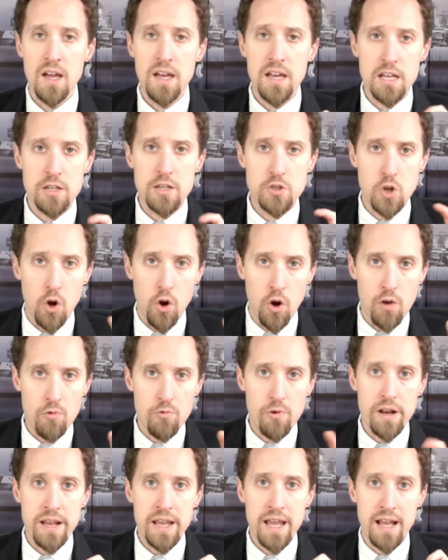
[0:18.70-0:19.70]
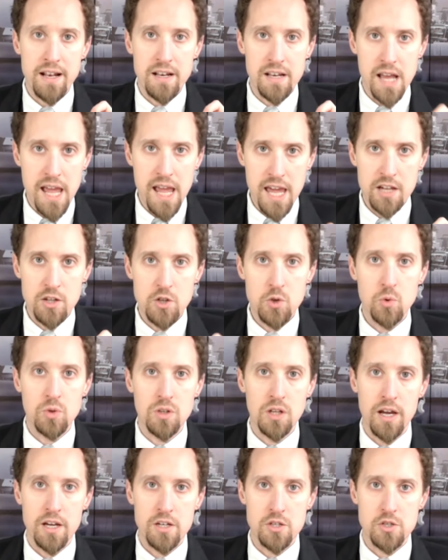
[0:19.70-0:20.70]
It's already at an
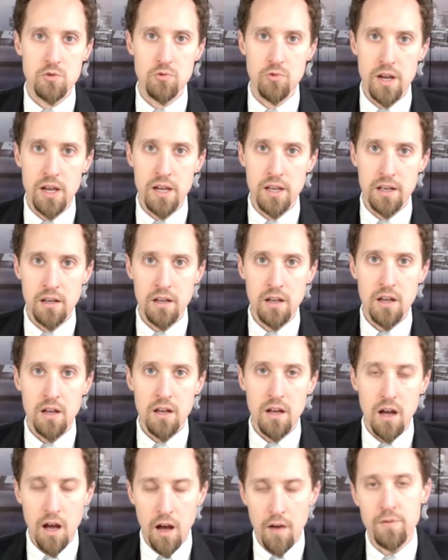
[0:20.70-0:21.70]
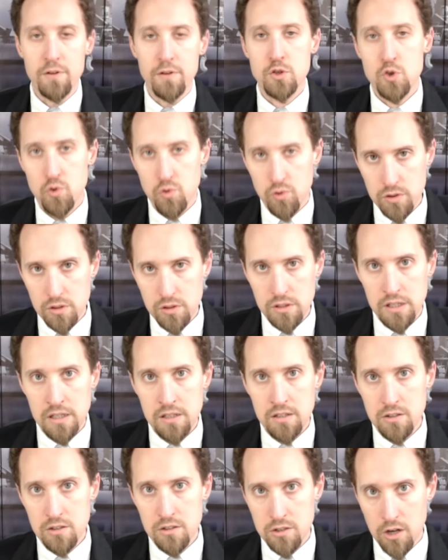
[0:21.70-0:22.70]
annualized rate of a
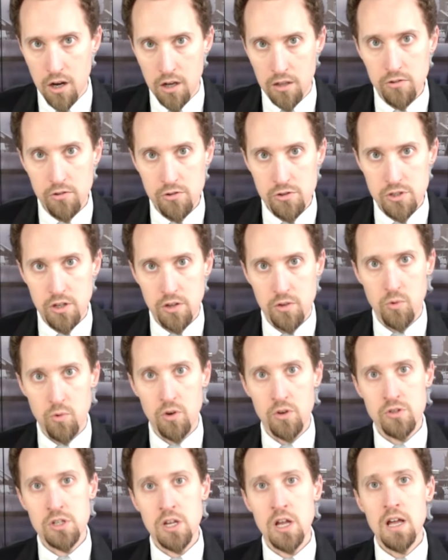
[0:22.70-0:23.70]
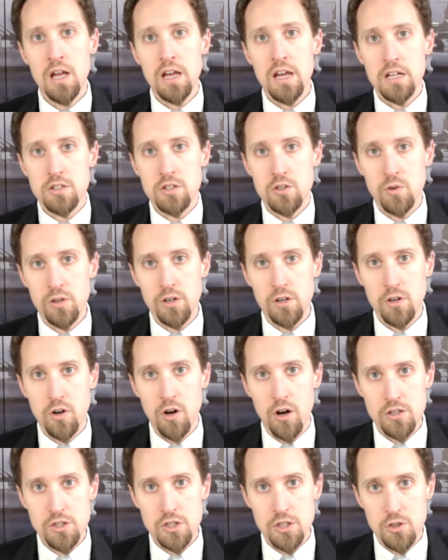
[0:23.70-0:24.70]
trillion dollars. In other words, it's going to
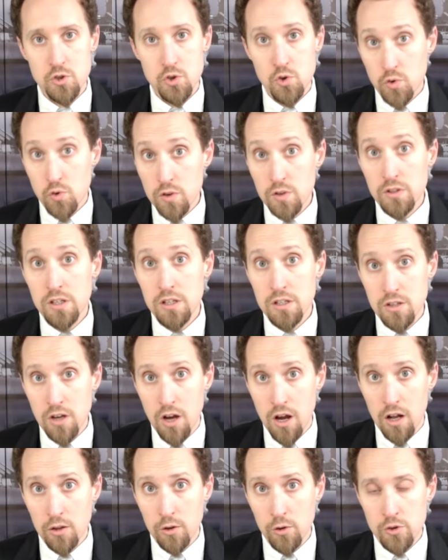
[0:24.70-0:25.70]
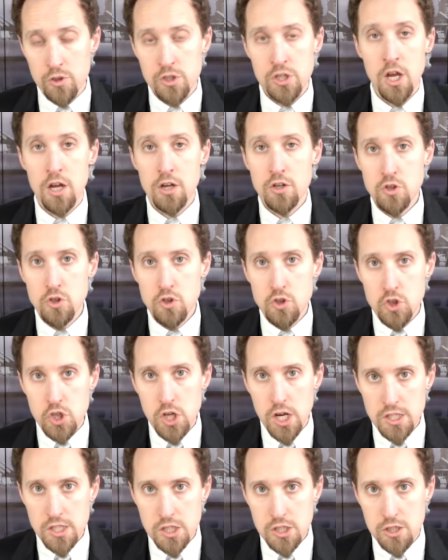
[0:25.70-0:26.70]
cost a trillion dollars
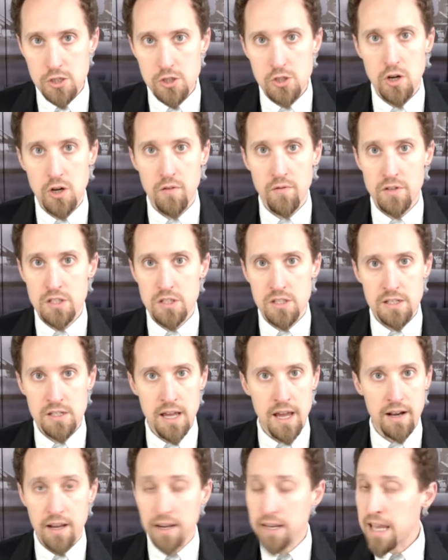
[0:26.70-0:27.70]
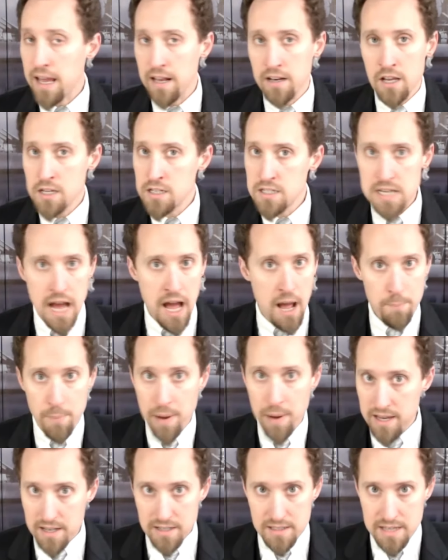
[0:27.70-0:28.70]
just to service the debt. Again, not
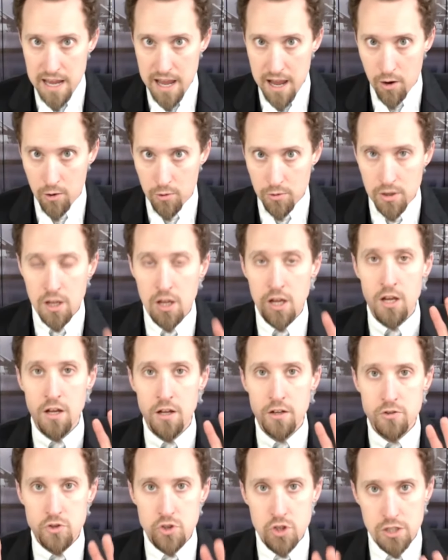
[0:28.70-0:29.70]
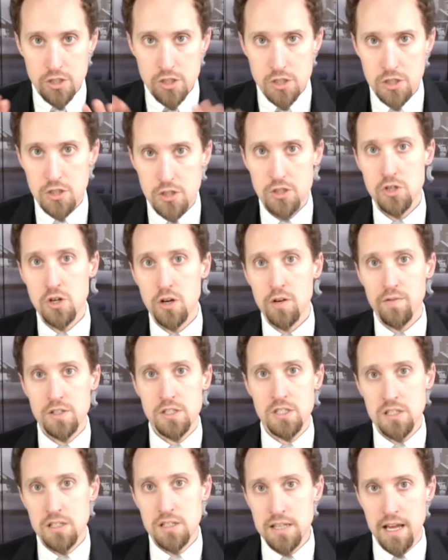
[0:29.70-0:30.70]
pay it down, just to
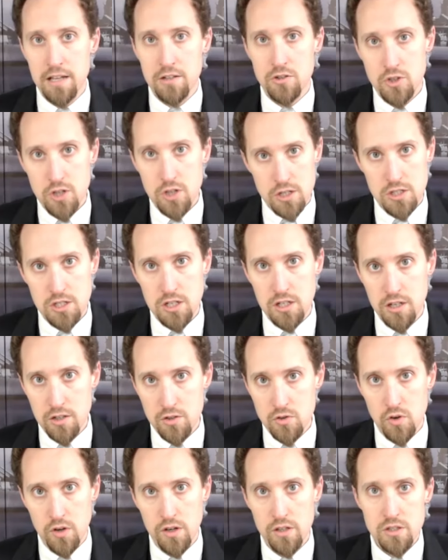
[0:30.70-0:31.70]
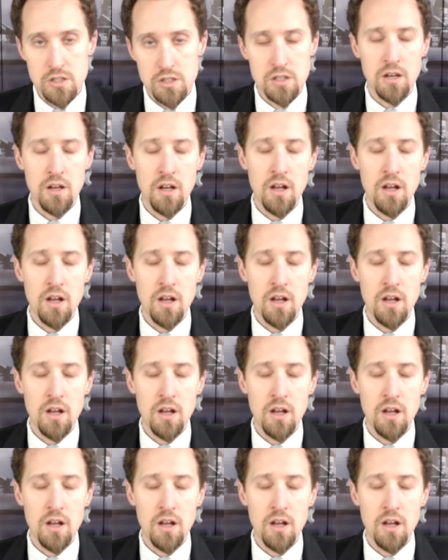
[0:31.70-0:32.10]
service the debt, just in interest.